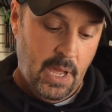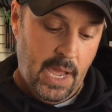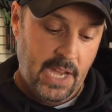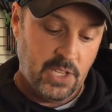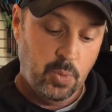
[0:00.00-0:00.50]

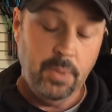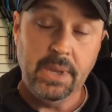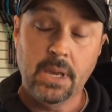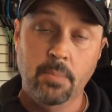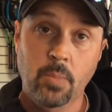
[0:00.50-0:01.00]
As we
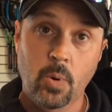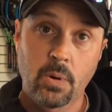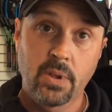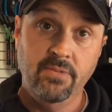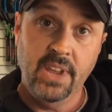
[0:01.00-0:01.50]
become
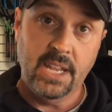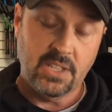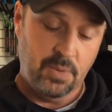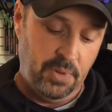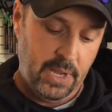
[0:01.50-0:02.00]
more
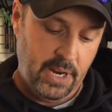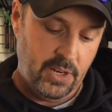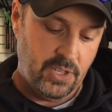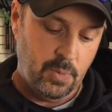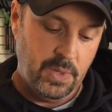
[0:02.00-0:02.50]
advanced
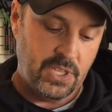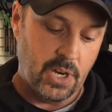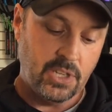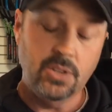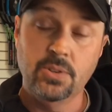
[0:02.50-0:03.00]
players, we
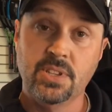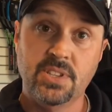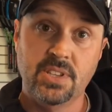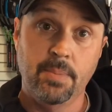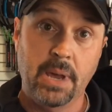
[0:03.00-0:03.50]
start to use the
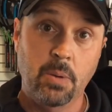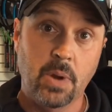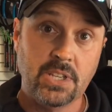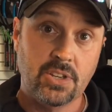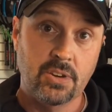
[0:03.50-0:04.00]

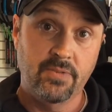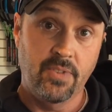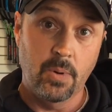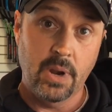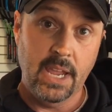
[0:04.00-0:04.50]
semi-western
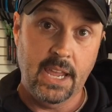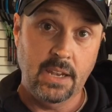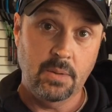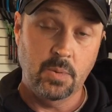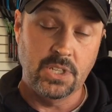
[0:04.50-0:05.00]

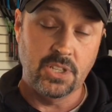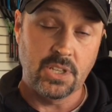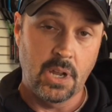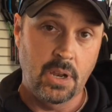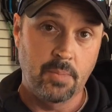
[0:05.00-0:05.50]
forehand, which is
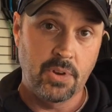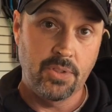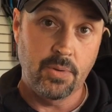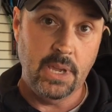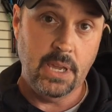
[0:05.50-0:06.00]
on number
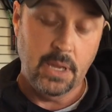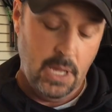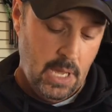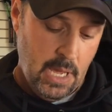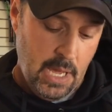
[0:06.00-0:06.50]
3.
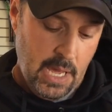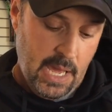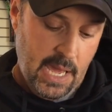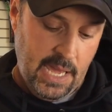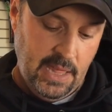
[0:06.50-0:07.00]

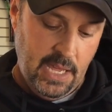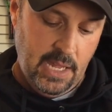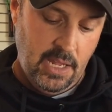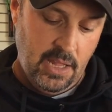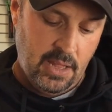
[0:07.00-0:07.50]
And
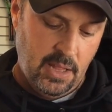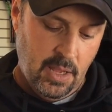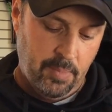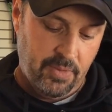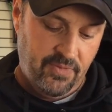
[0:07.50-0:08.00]
then
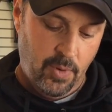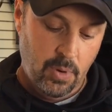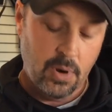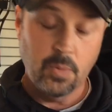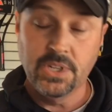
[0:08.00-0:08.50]
number
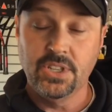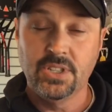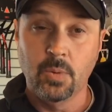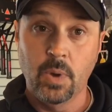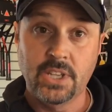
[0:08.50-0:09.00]
4, which is
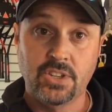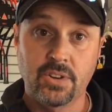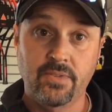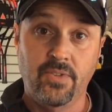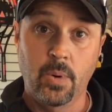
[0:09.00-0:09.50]
the
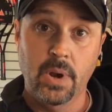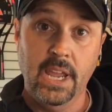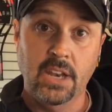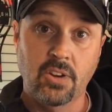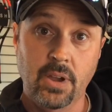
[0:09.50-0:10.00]
western
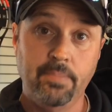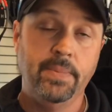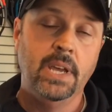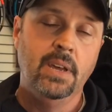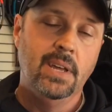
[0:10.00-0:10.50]
forehand grip.
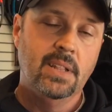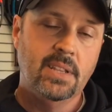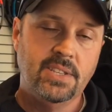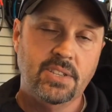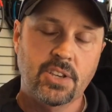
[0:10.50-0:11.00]

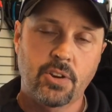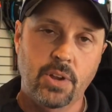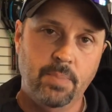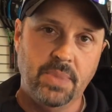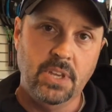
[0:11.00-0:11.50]
This is a
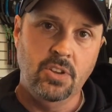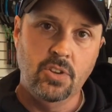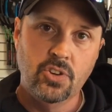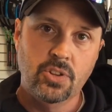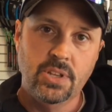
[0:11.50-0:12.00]
grip that you
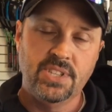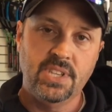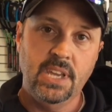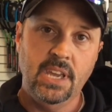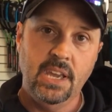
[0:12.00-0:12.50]
usually
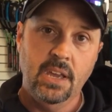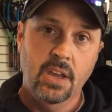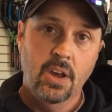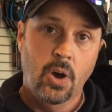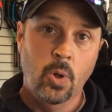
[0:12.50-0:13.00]
see
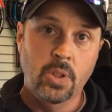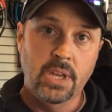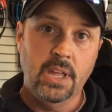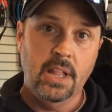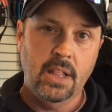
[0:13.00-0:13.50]

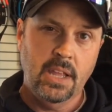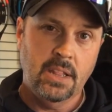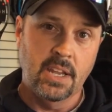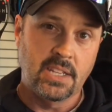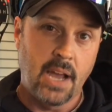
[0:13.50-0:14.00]
only
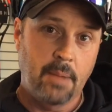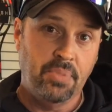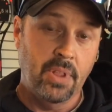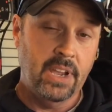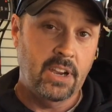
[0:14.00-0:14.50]
the top
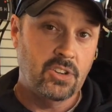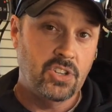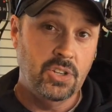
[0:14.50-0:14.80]
players